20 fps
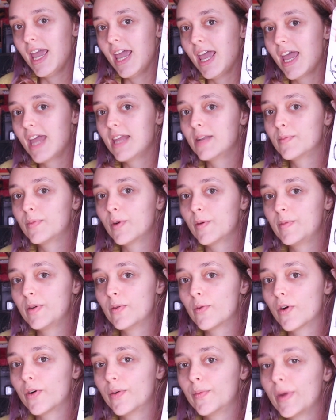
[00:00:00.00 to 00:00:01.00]
and Poppy
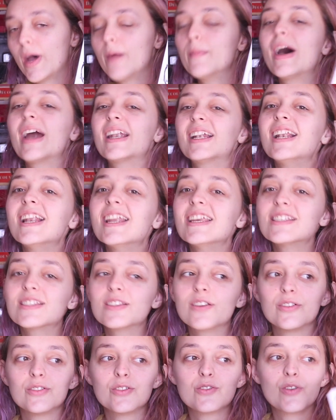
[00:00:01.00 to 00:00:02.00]
War. I'm at
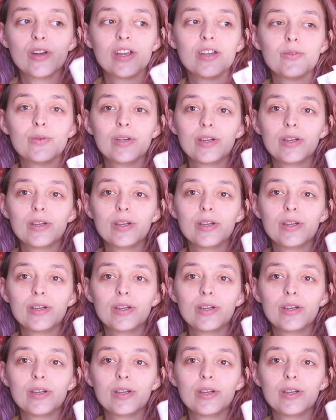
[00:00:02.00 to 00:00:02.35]
least gonna try and